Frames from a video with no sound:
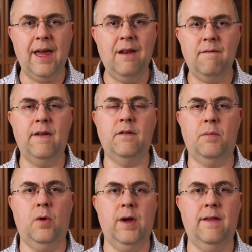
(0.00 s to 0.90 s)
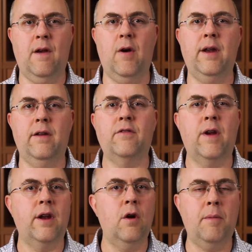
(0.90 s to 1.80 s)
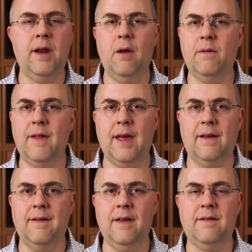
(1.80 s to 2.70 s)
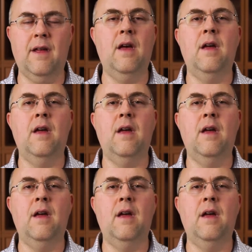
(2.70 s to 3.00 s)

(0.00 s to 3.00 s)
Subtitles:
invisible in their industry. Nobody knows they exist.